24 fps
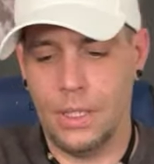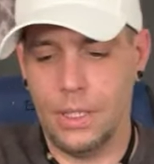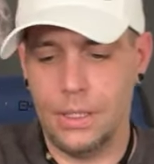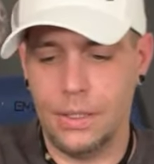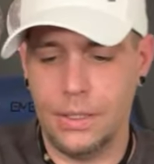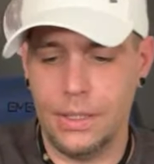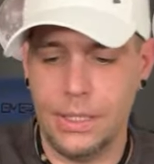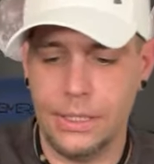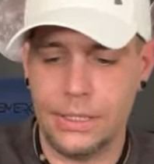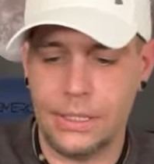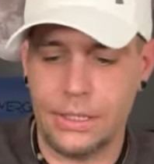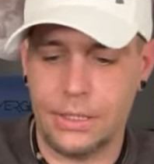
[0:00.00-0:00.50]

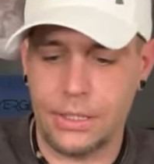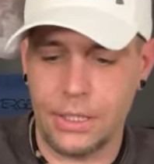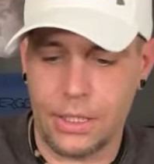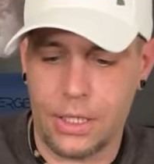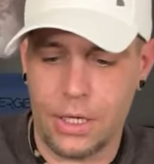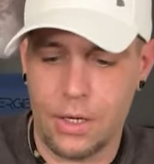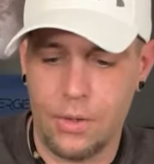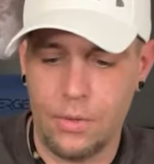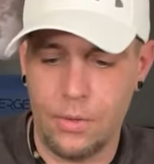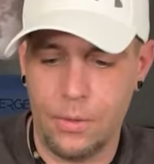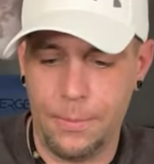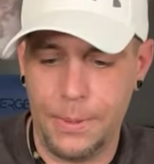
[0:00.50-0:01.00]
This is a
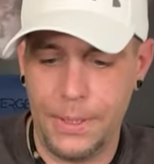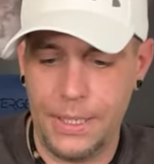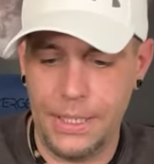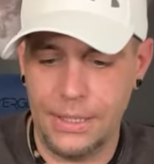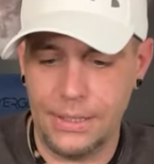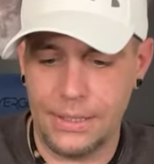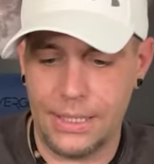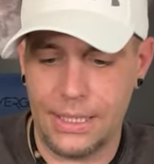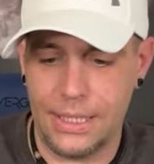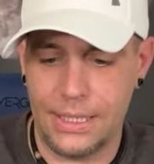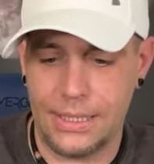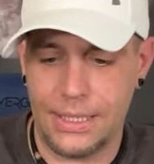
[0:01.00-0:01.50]

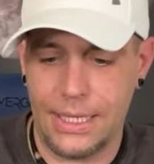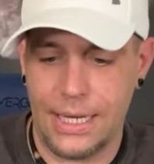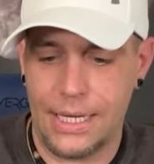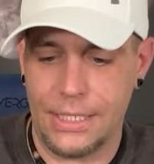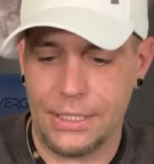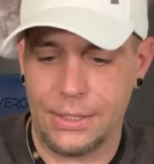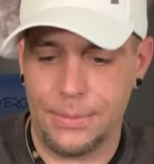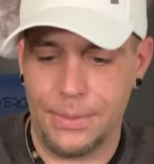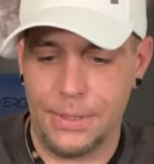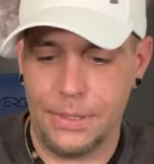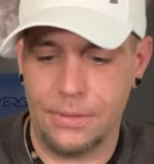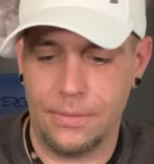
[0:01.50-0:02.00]
codependency
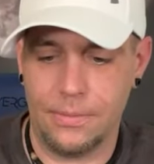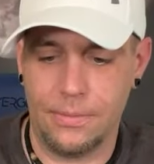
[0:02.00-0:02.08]
attachment.